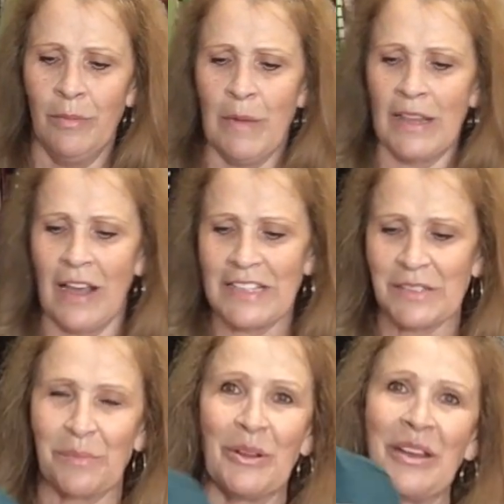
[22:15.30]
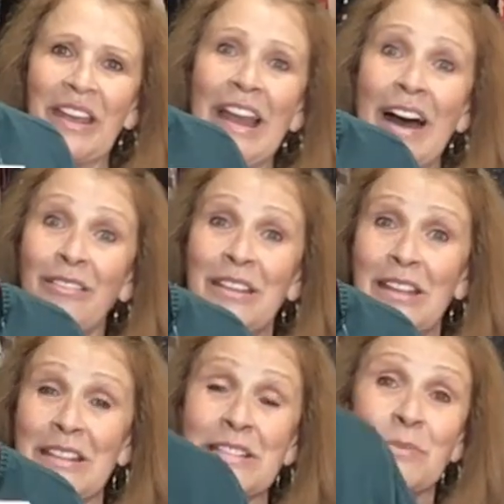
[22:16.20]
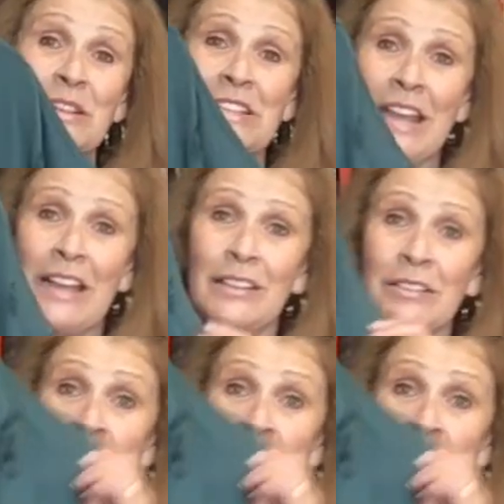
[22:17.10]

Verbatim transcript: my lights are blowing it out. This retailed